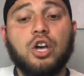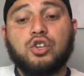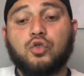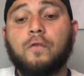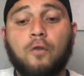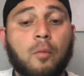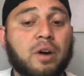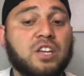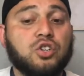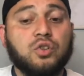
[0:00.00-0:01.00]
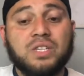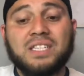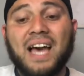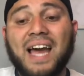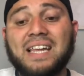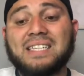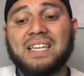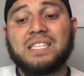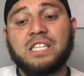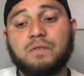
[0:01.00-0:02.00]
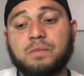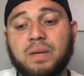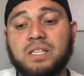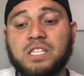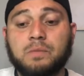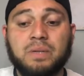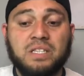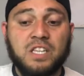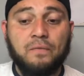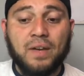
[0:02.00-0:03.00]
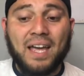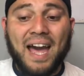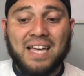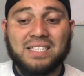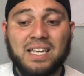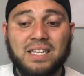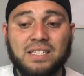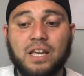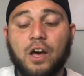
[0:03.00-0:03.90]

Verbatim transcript: Truforma introduces highly sensitive species specific assays